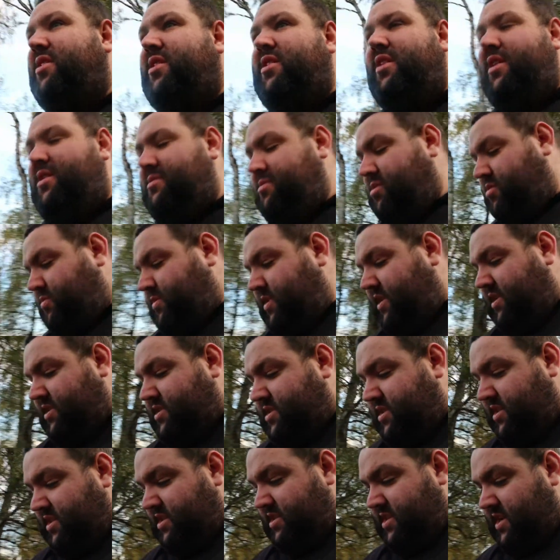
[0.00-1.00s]
Right, I'm going
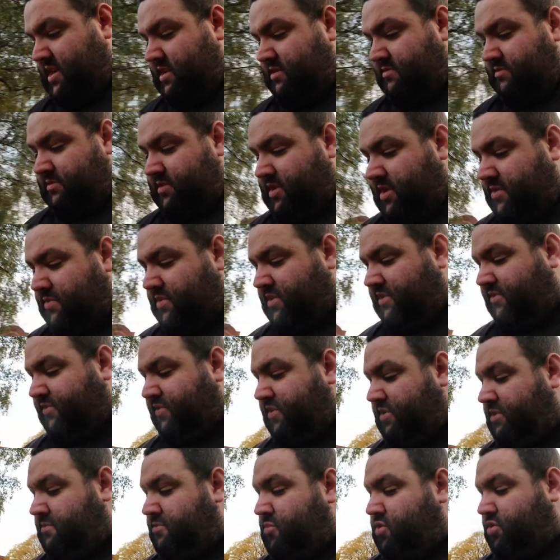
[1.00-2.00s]
into the town. I want to
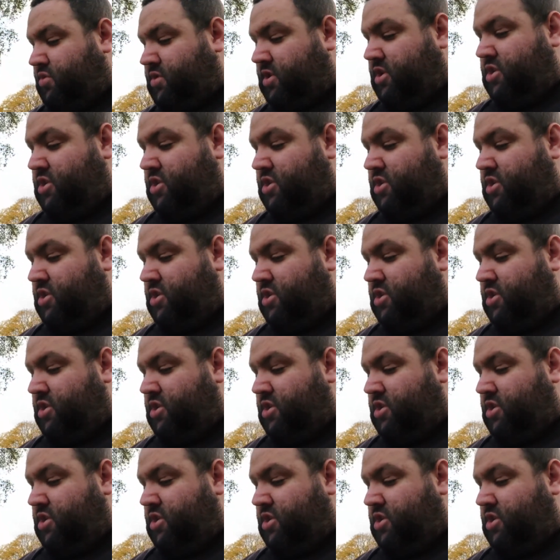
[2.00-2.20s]
find more